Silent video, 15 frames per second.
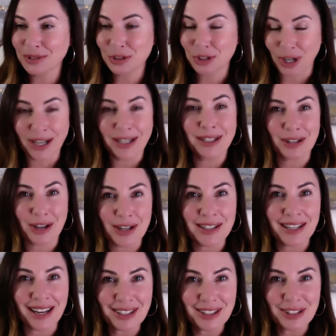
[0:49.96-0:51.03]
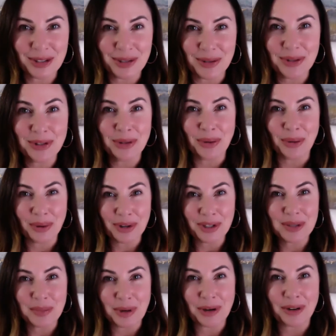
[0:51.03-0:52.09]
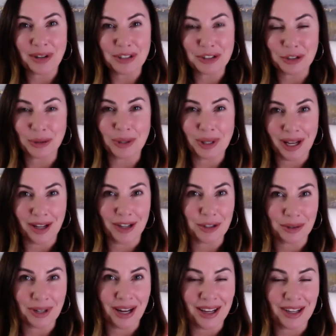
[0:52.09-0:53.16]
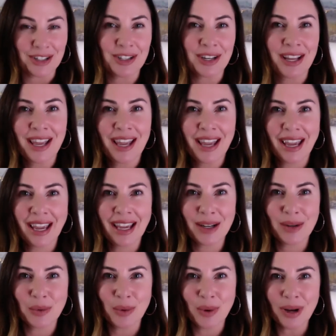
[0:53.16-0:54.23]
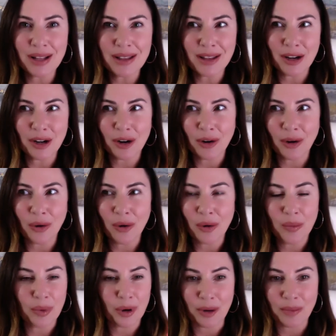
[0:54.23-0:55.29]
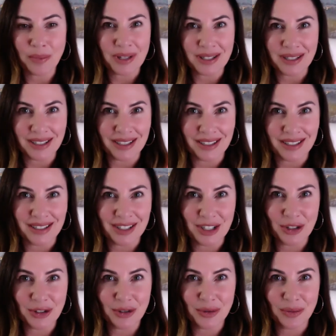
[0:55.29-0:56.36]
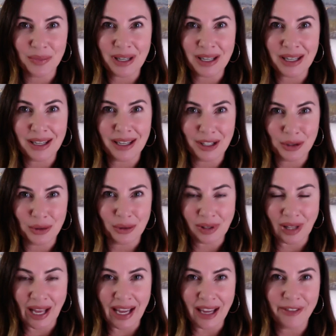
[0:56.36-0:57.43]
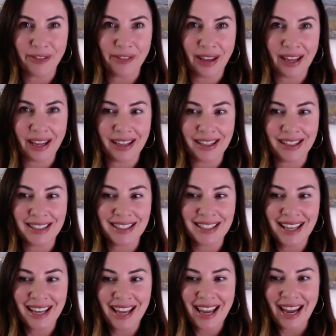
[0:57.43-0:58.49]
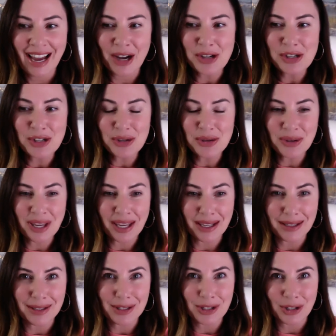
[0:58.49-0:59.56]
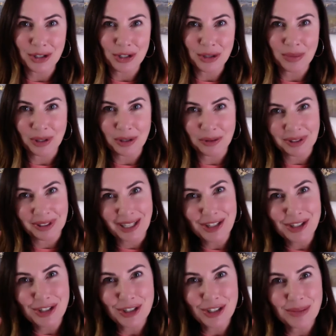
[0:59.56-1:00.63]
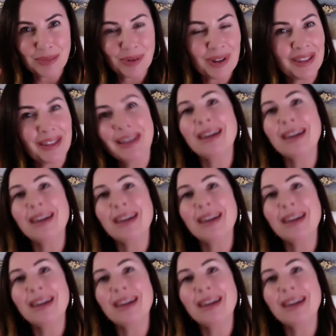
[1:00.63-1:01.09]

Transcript: trying to contact you, your spiritual entourage, and what their whole purpose is to be in your life and how you can start to build a relationship with